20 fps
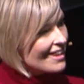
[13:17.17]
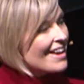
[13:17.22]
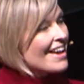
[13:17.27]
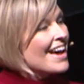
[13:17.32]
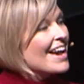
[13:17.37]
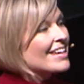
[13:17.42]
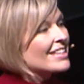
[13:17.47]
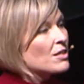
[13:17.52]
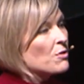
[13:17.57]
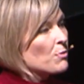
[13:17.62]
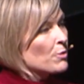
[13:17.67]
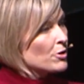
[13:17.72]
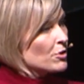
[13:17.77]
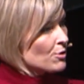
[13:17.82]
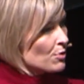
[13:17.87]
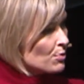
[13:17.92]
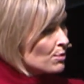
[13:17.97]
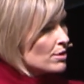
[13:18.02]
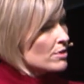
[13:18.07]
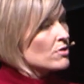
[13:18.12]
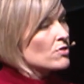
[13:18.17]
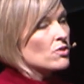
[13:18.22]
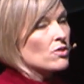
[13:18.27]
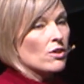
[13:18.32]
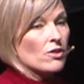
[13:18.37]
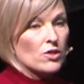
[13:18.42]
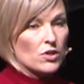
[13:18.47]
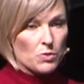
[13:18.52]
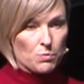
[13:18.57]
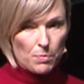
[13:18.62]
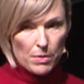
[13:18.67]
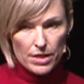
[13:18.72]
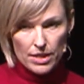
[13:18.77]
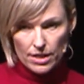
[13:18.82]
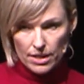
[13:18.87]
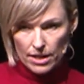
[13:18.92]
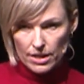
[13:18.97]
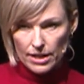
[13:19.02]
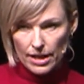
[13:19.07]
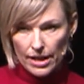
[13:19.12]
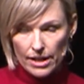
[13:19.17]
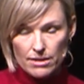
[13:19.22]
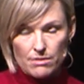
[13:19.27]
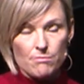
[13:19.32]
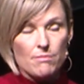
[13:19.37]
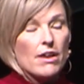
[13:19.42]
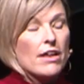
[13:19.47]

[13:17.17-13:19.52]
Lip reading: And then when you start speaking again,